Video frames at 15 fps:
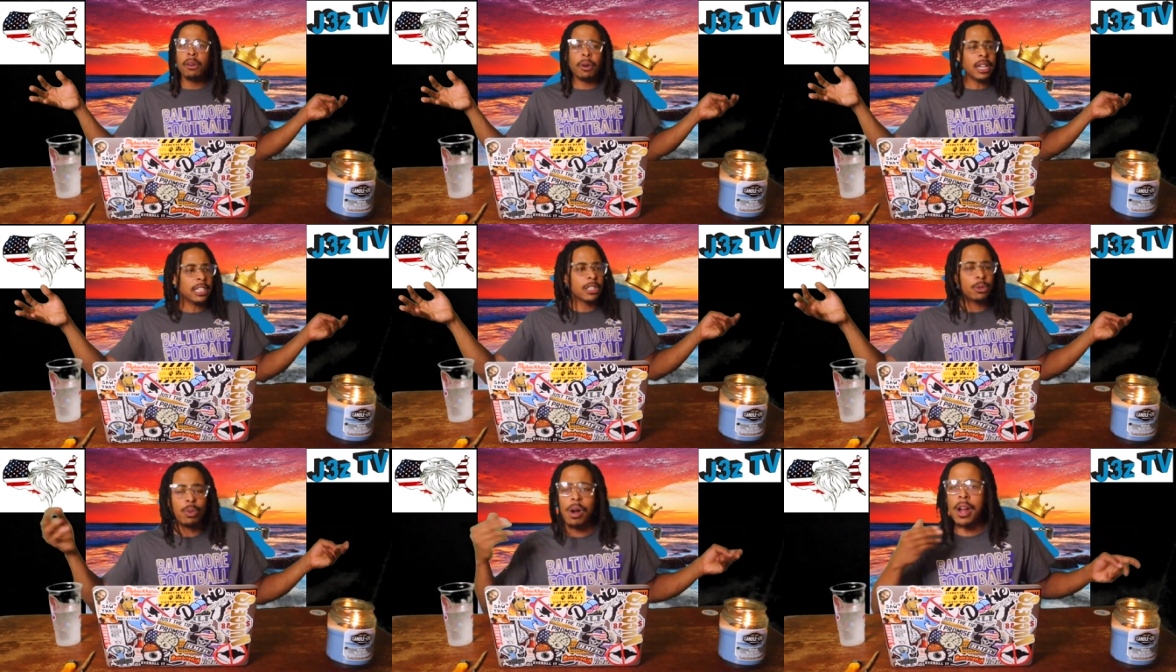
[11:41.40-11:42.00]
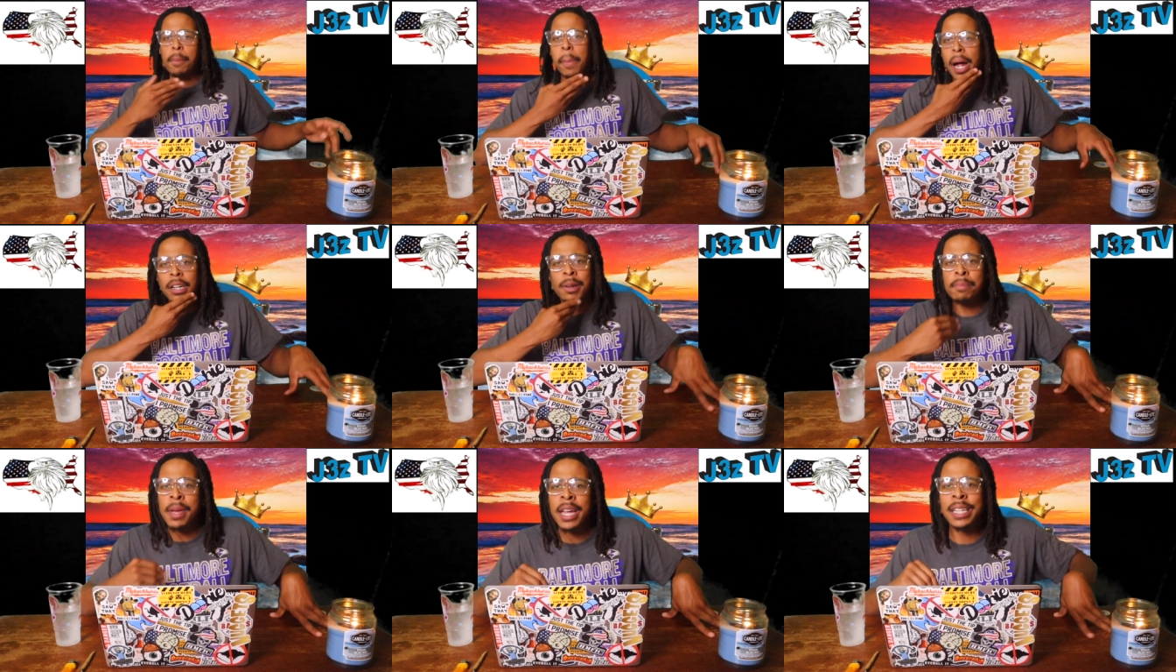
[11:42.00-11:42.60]
We just worry about
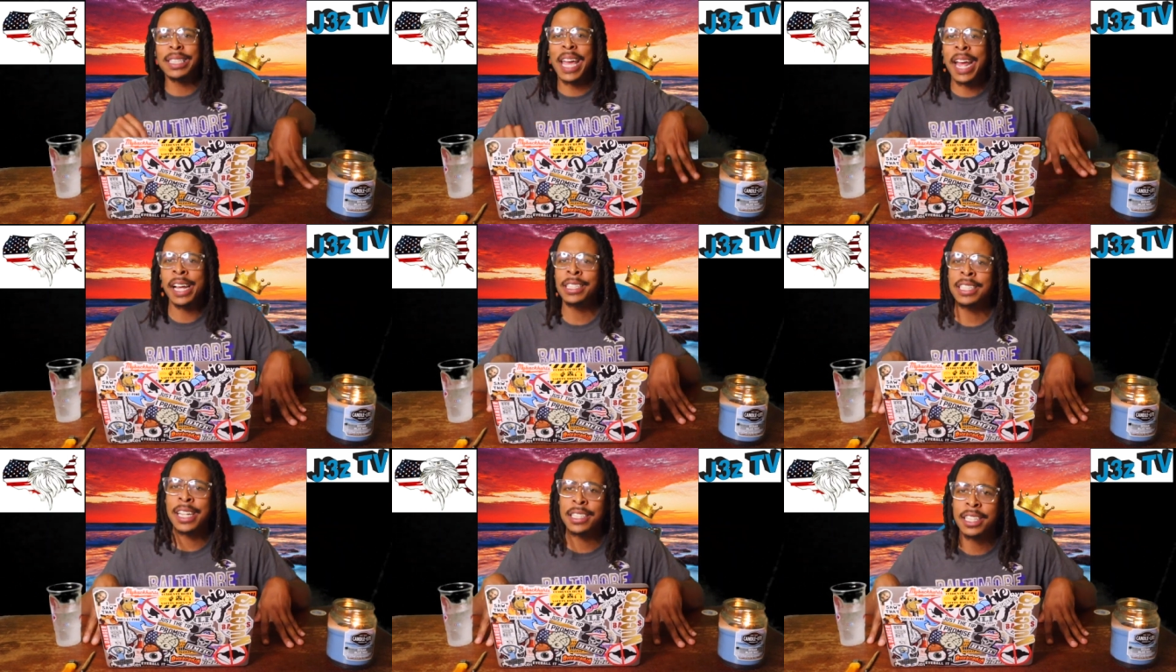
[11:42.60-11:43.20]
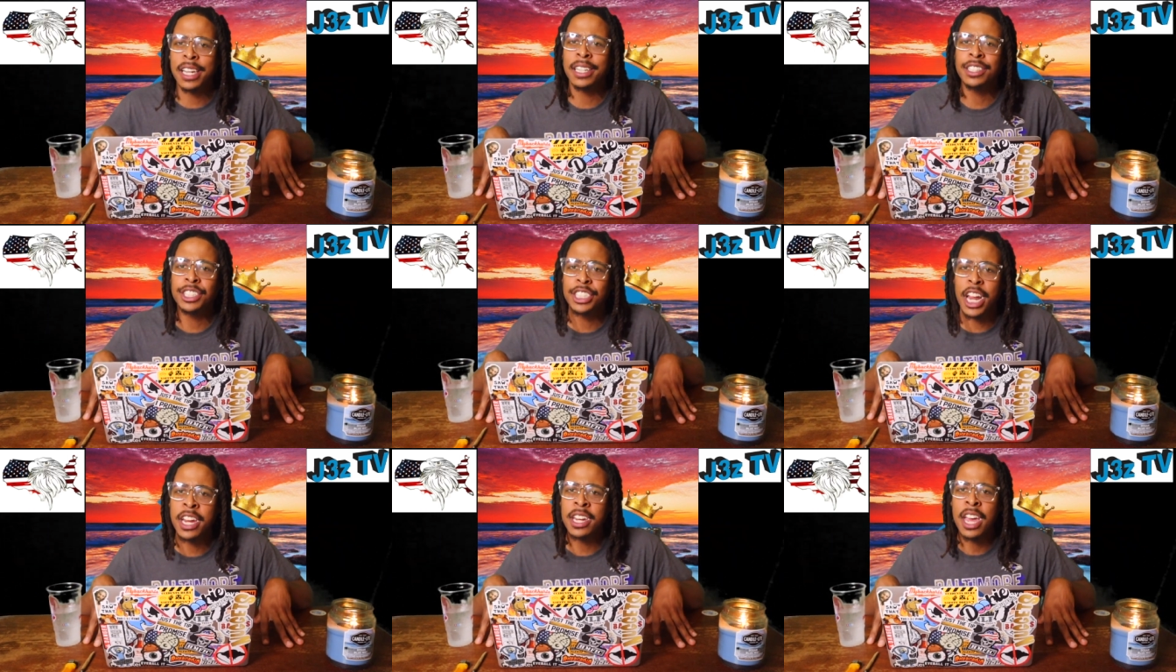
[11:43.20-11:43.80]
the biggest ass that's getting
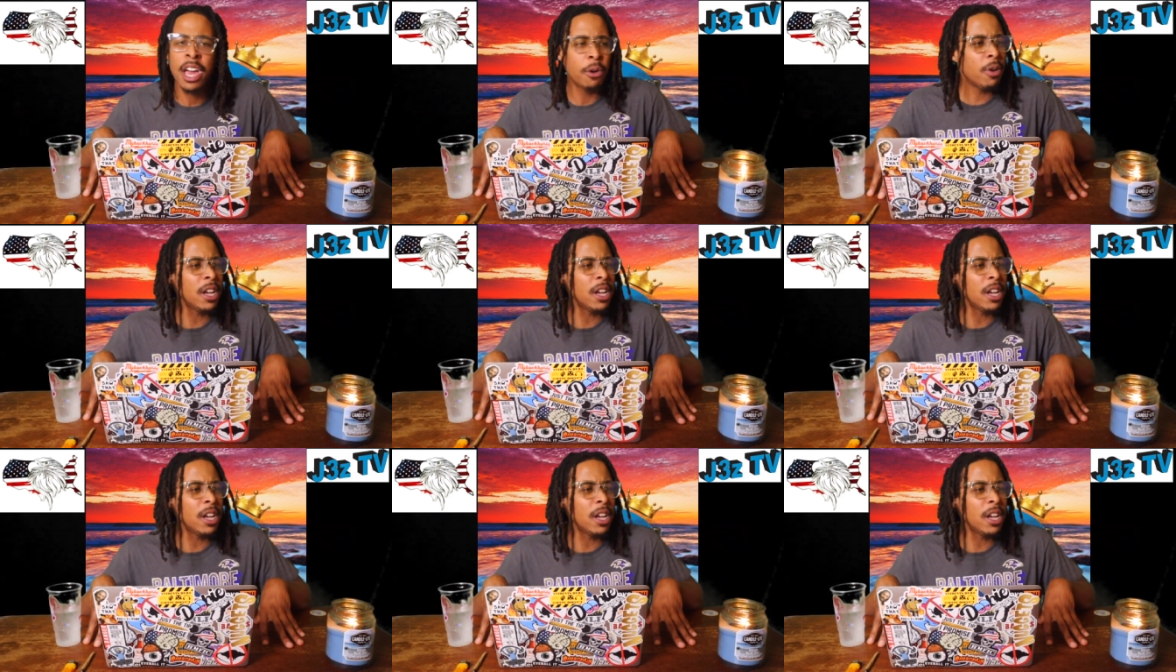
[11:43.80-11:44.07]
shaped.